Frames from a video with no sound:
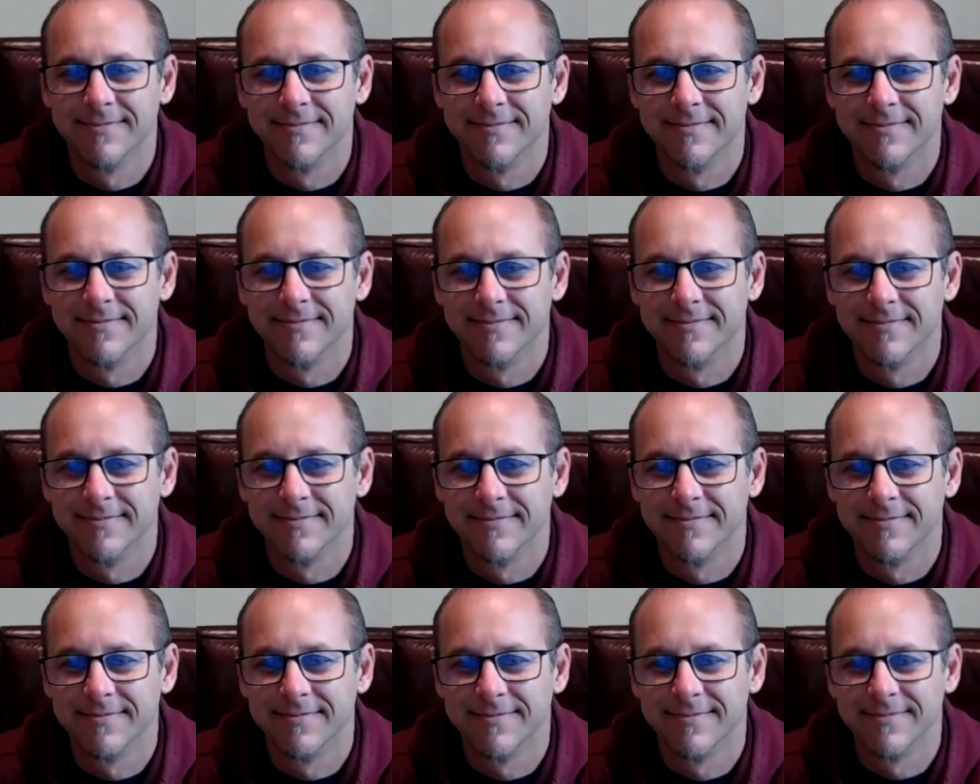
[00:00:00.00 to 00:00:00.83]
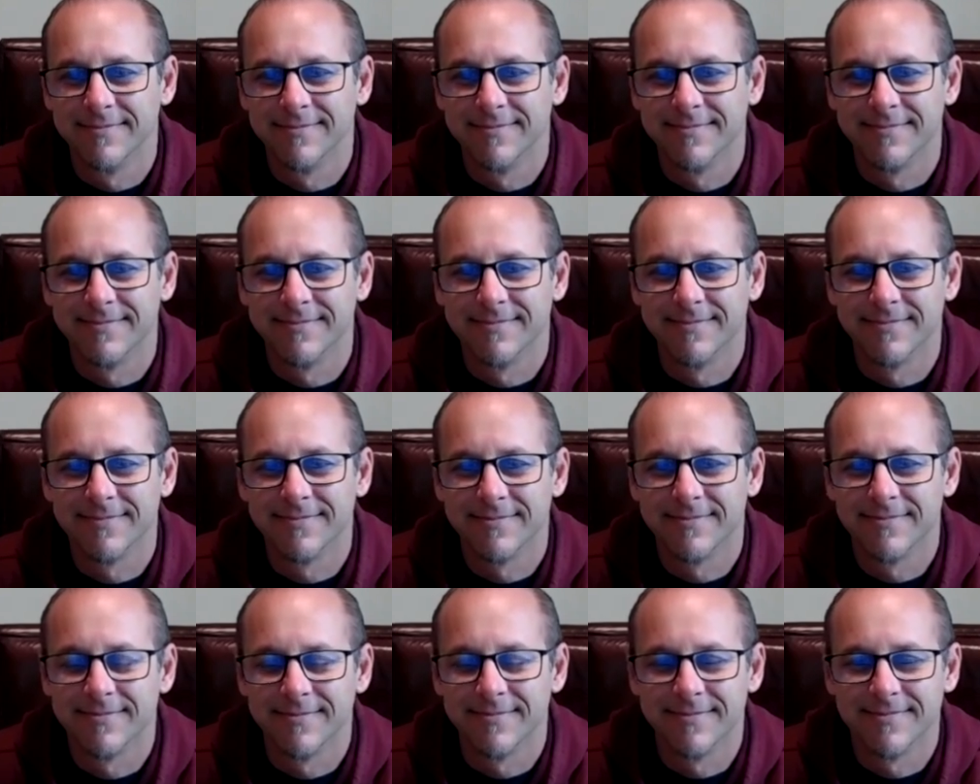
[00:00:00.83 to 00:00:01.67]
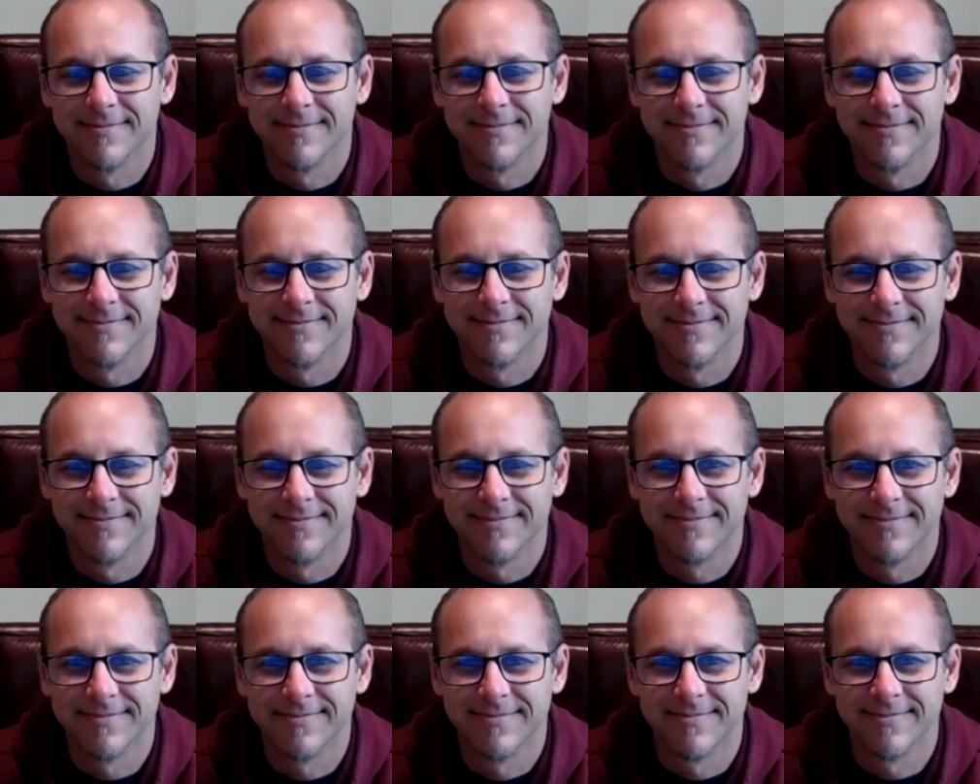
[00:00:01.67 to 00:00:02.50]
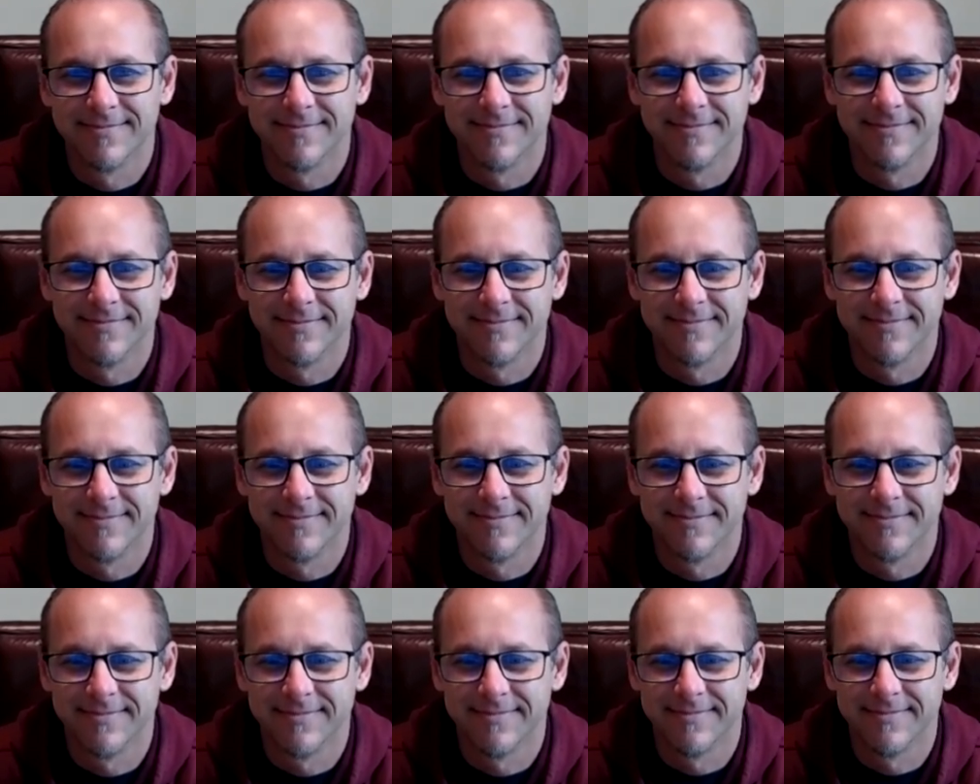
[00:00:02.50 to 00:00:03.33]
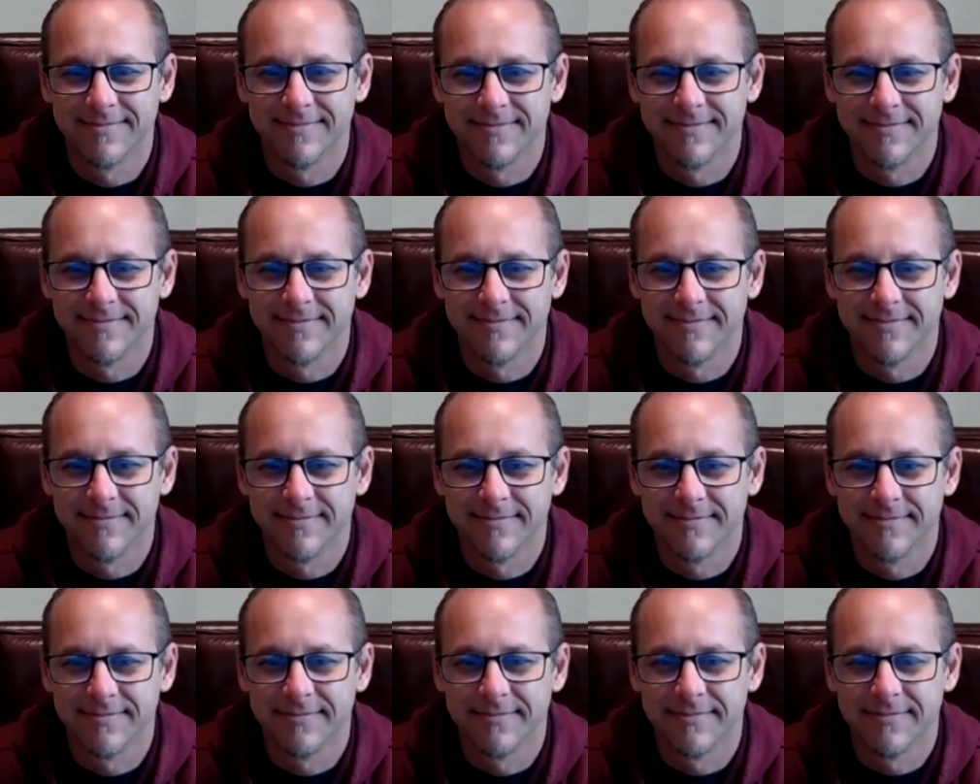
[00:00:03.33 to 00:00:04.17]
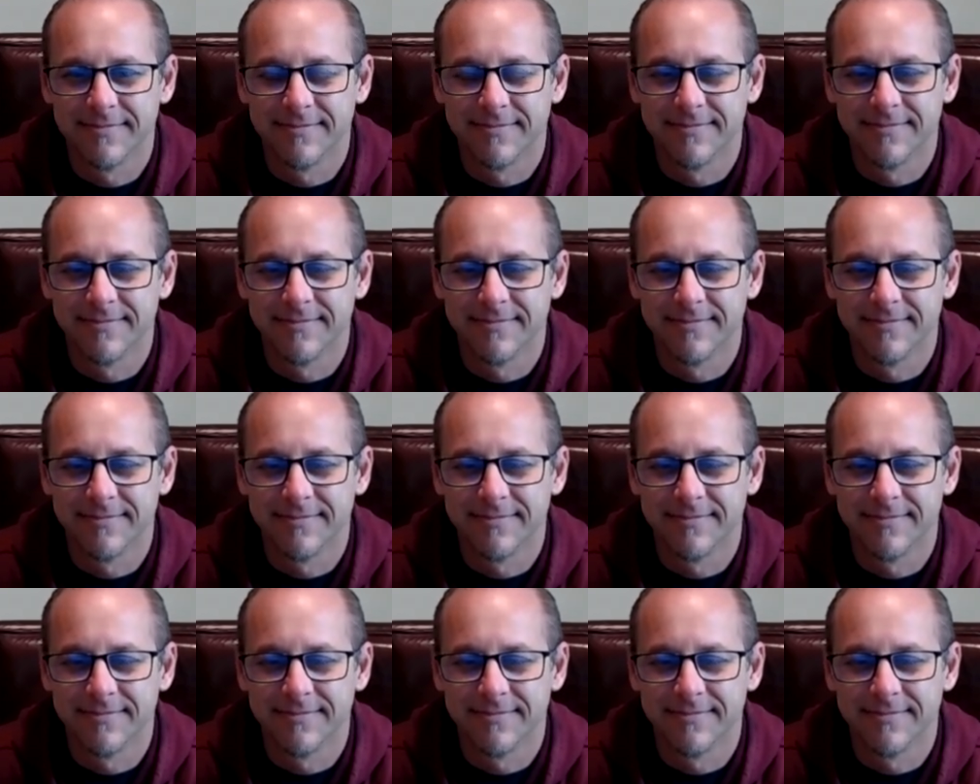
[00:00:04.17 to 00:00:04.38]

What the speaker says: (silent)